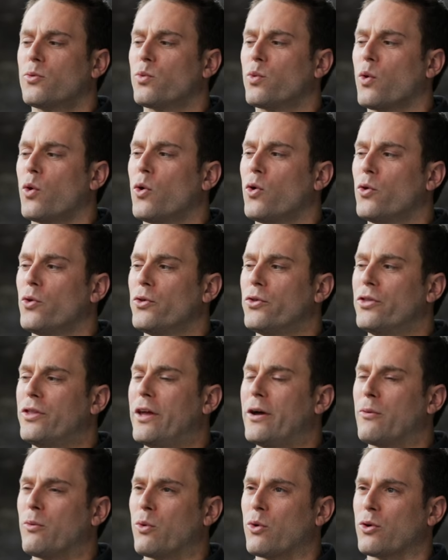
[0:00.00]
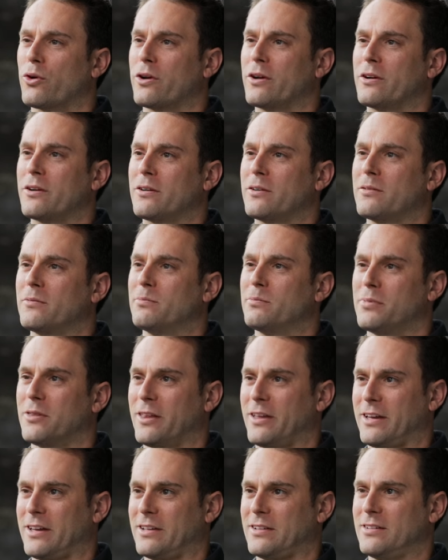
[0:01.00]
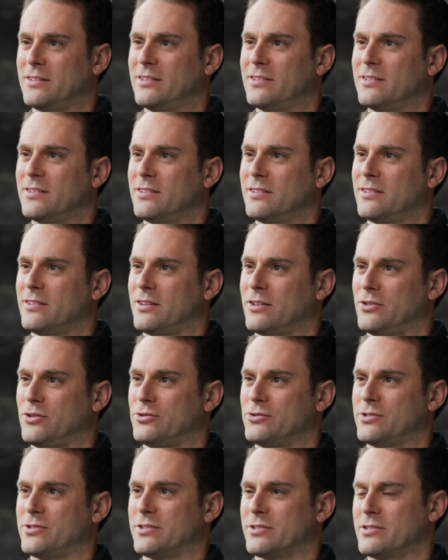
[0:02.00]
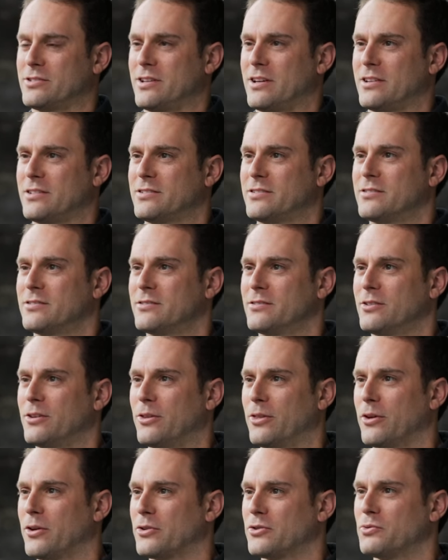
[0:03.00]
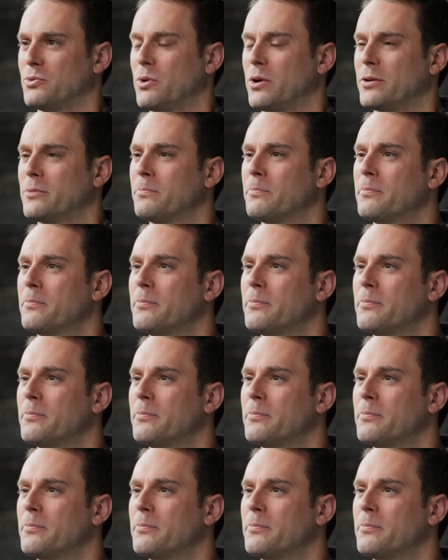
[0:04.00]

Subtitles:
role networking played in your success, you think's what?